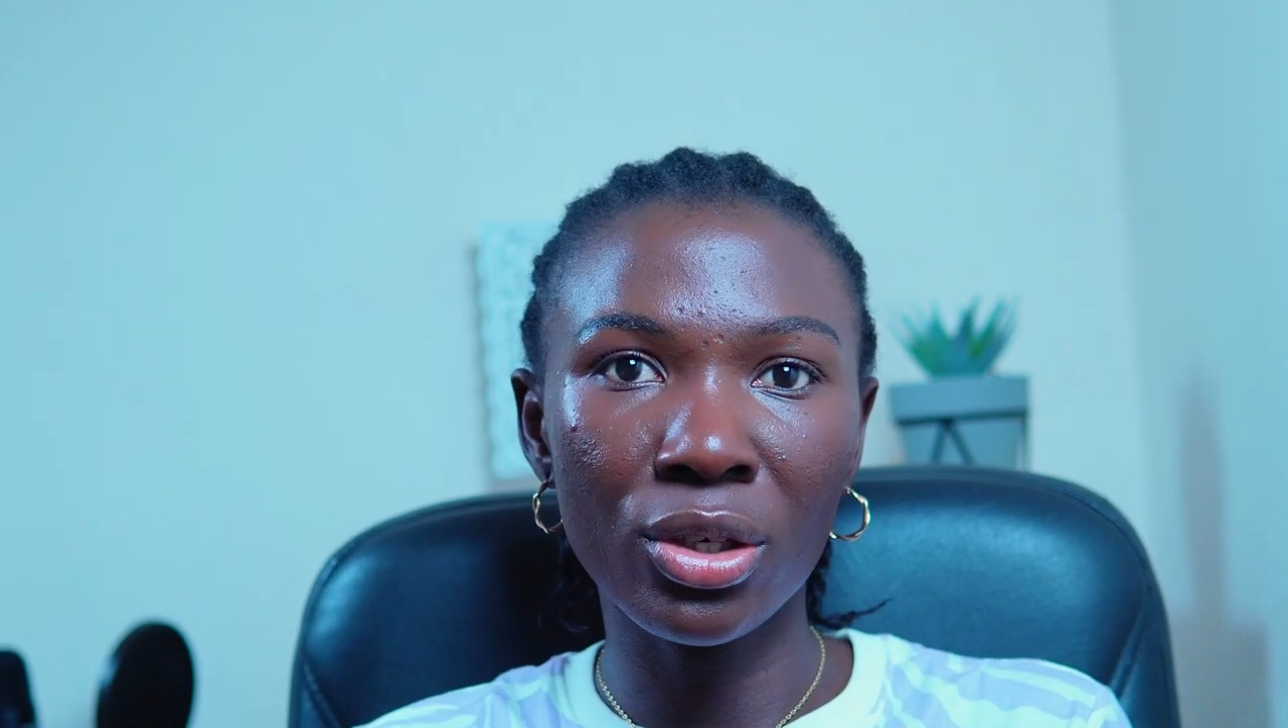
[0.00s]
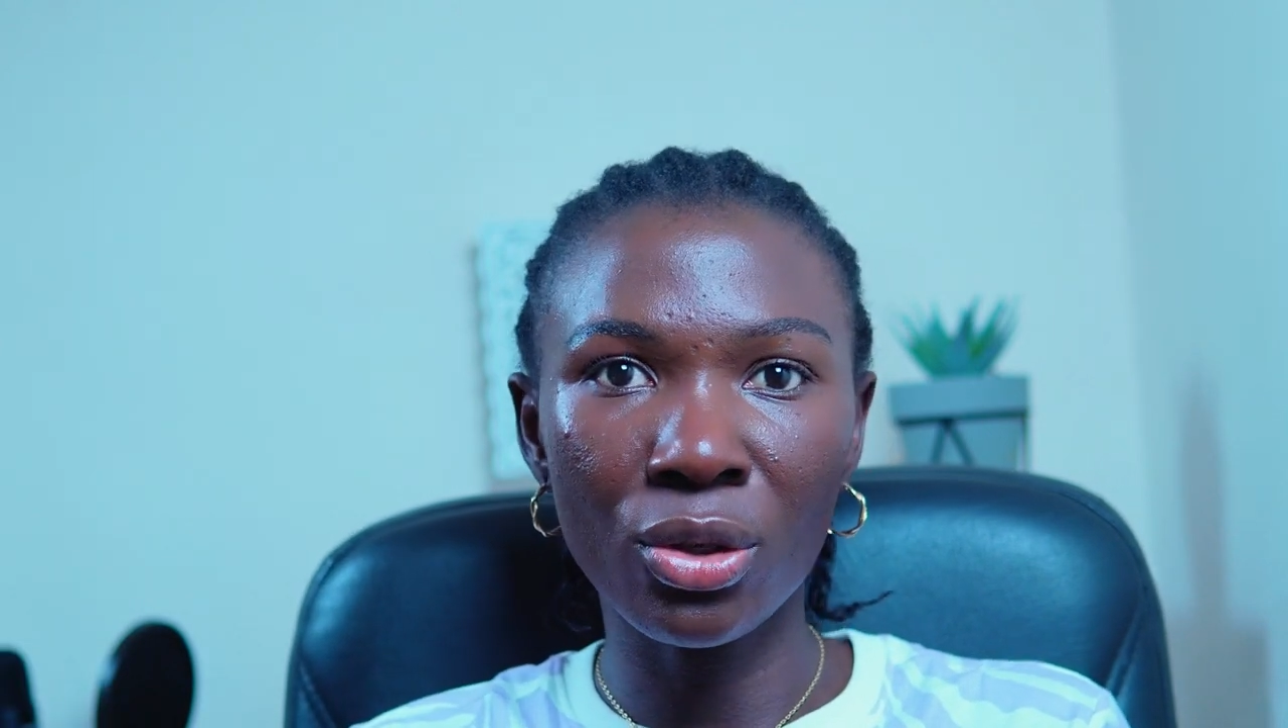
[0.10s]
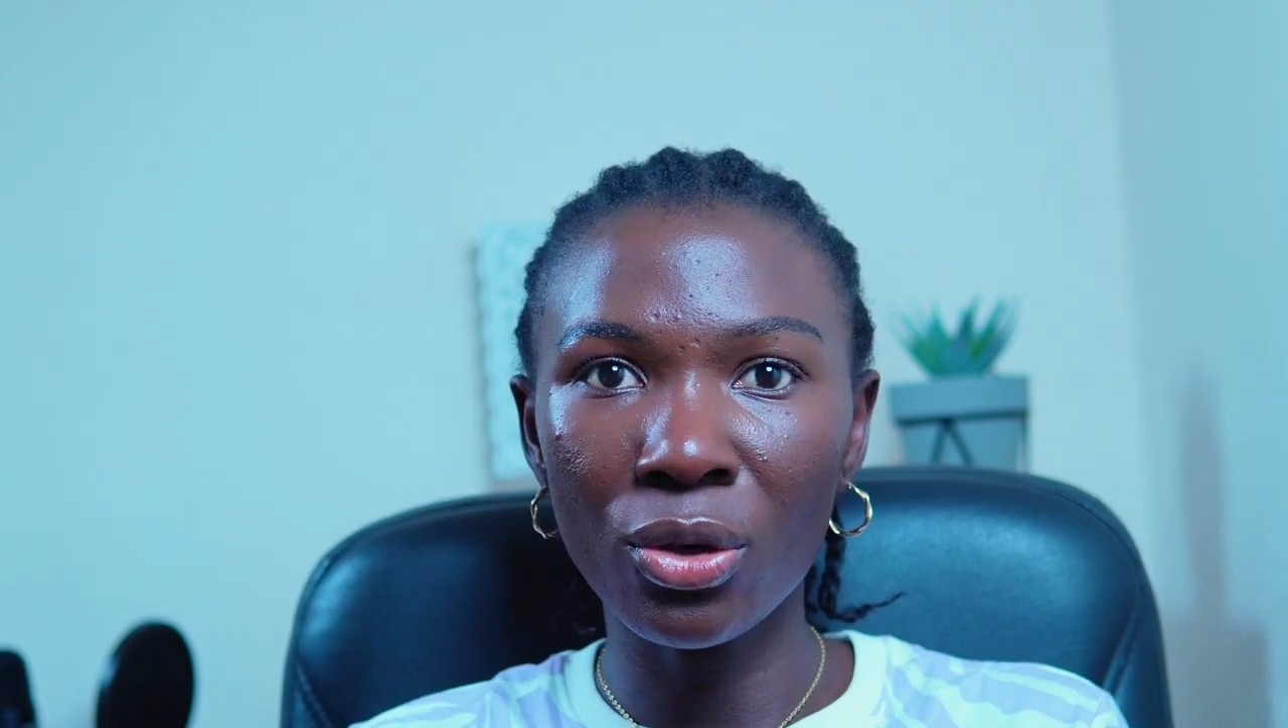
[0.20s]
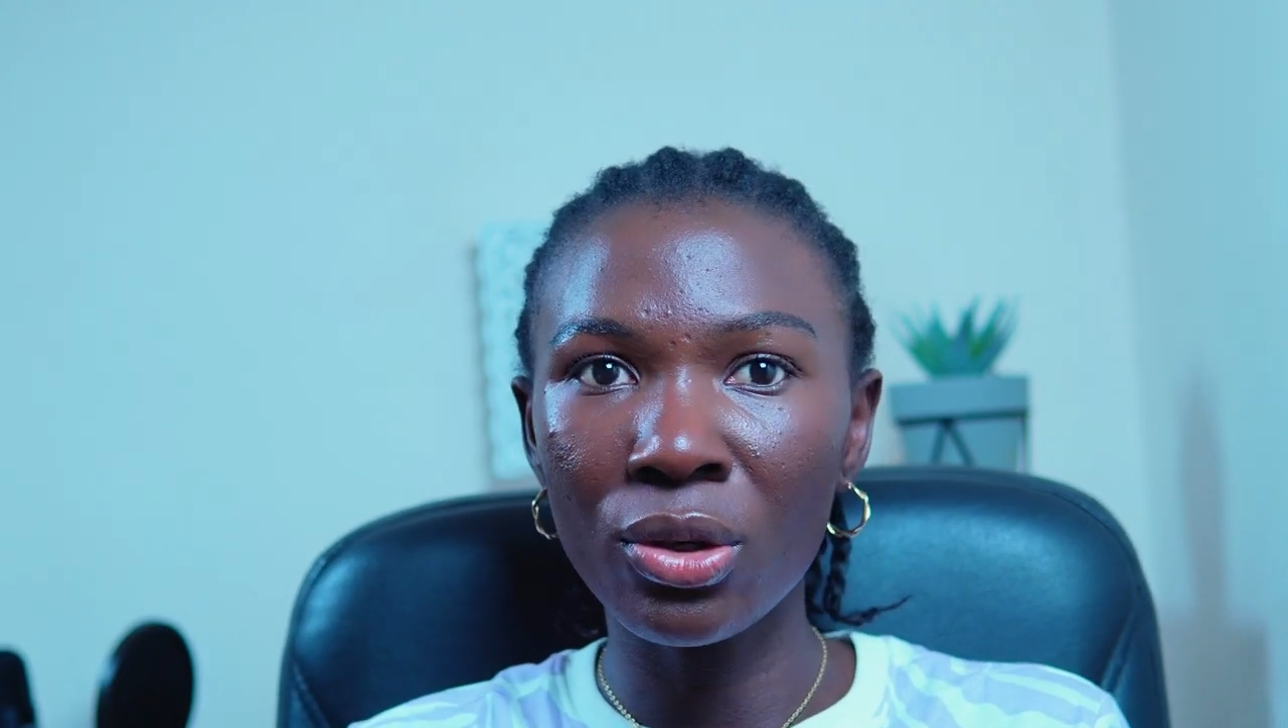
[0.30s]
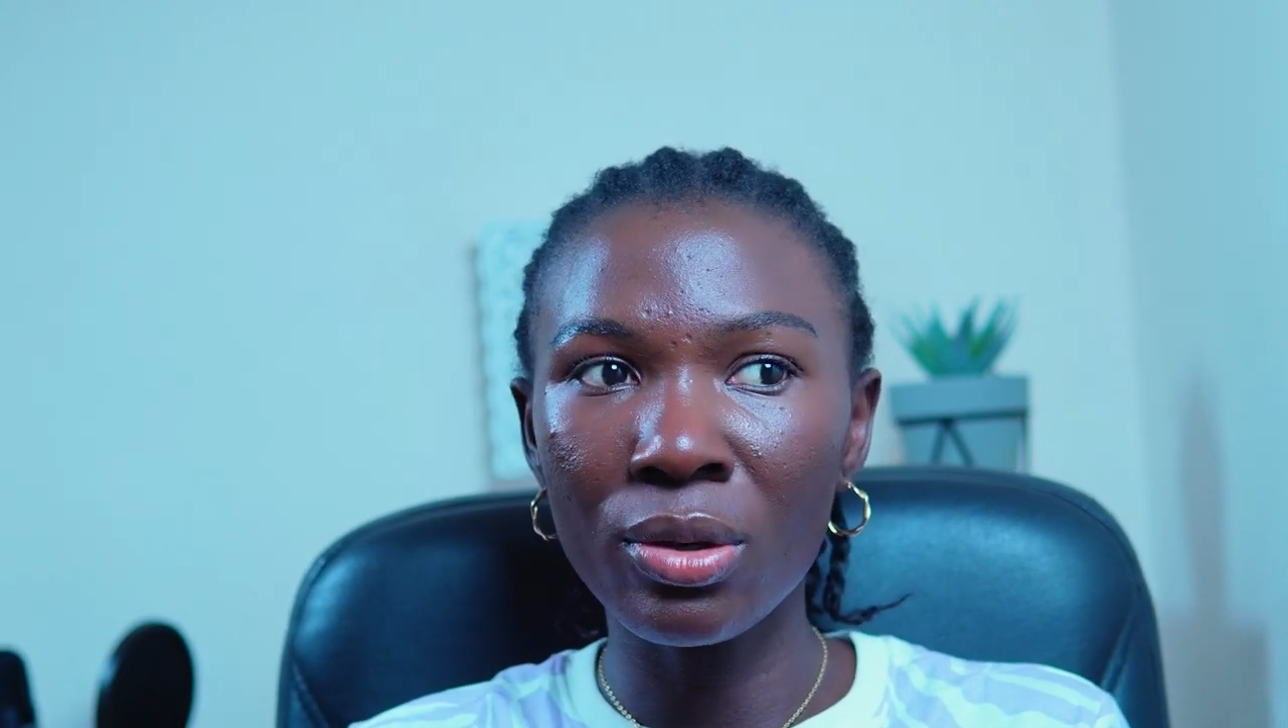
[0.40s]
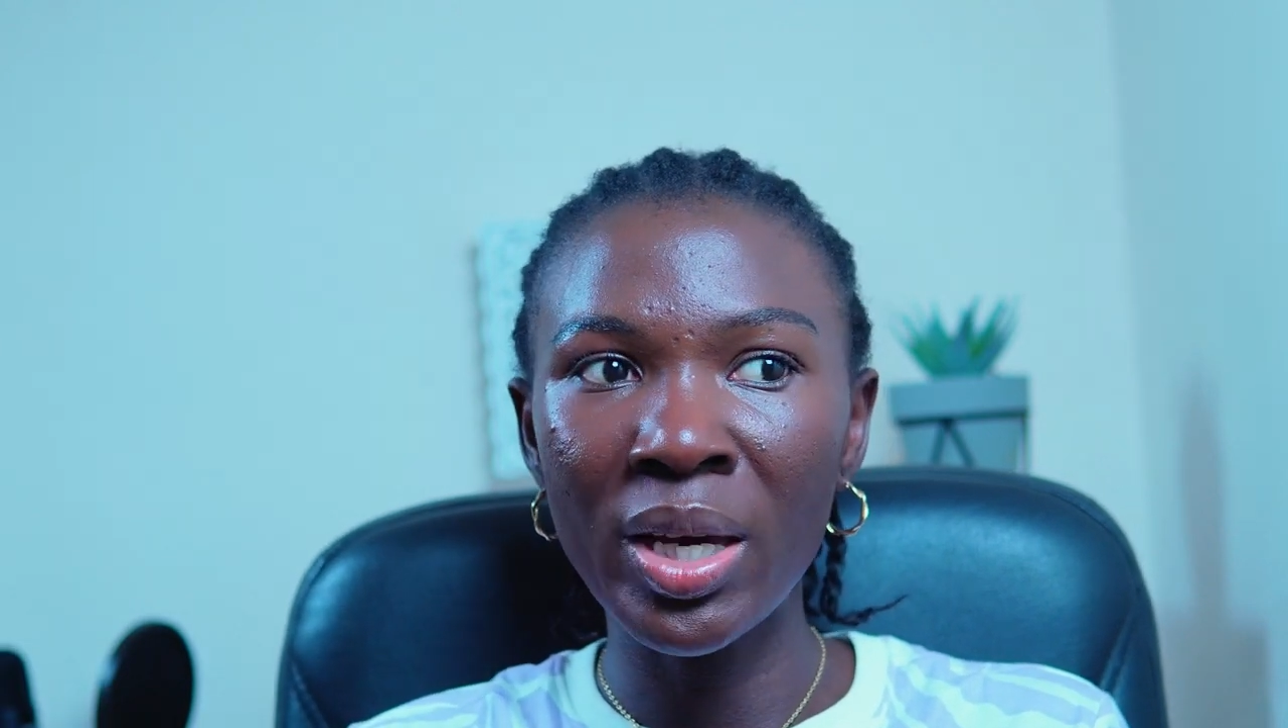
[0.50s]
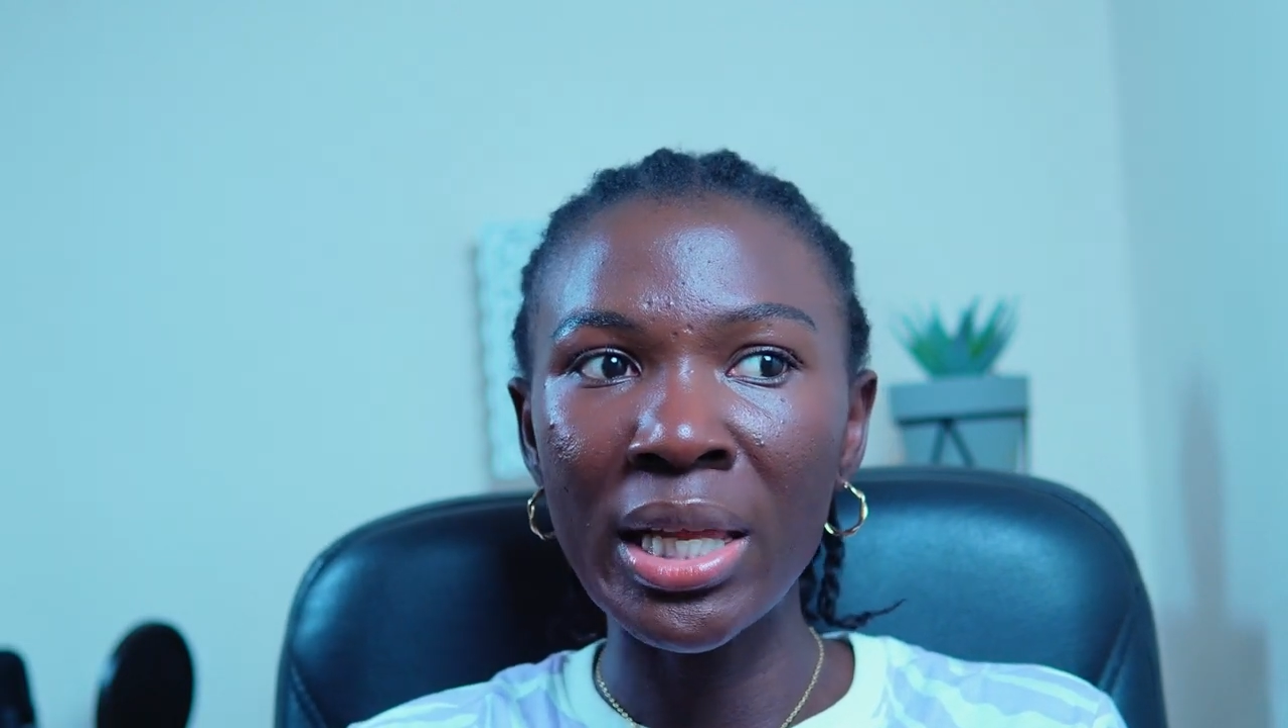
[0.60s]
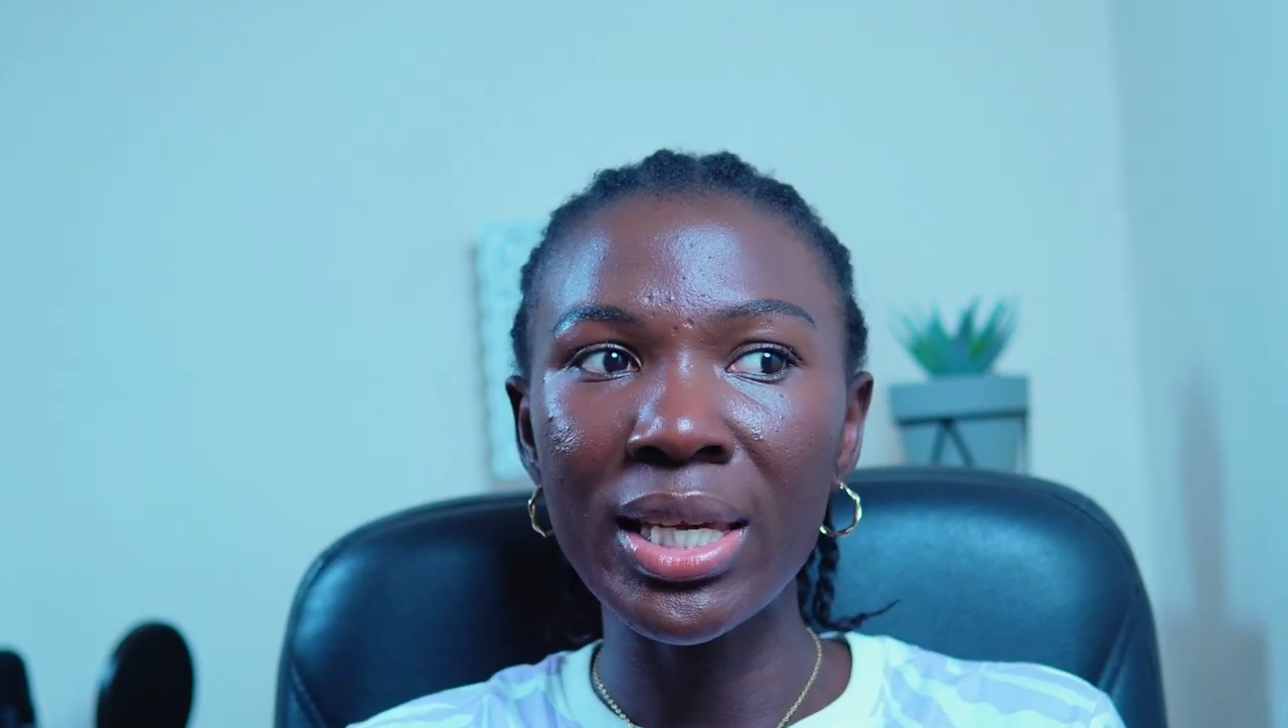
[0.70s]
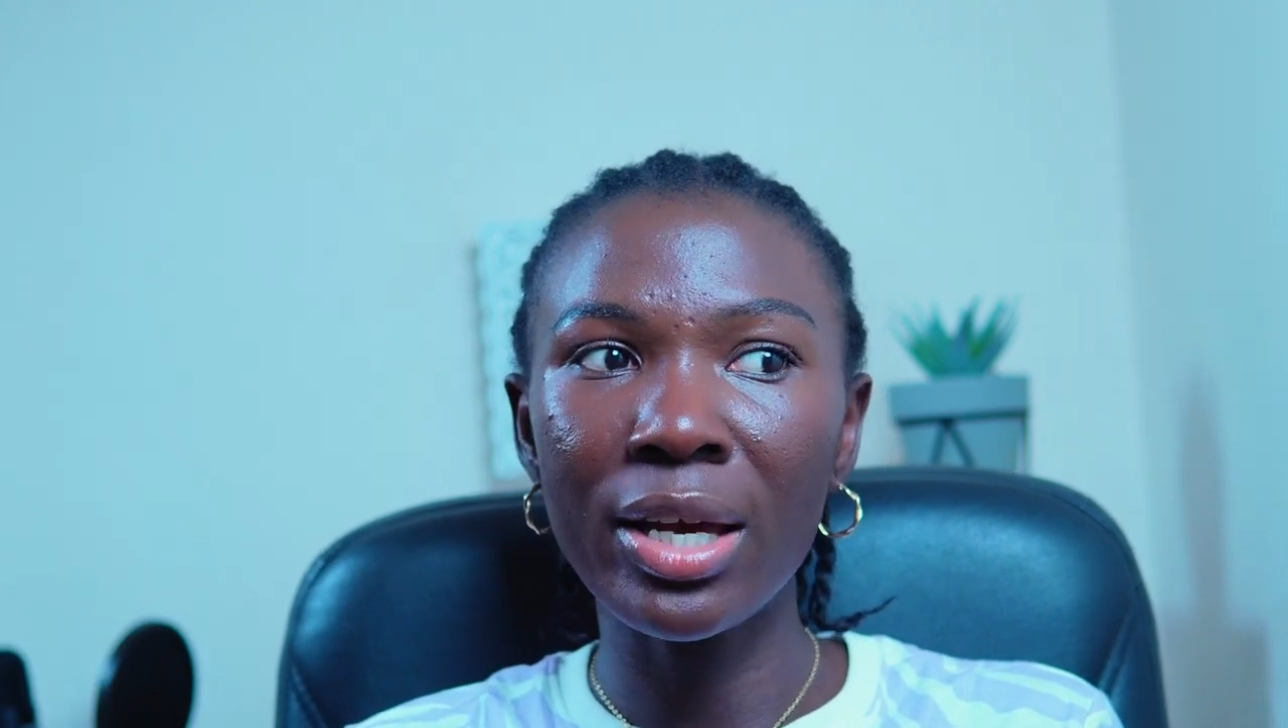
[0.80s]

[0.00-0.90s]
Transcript: the documents,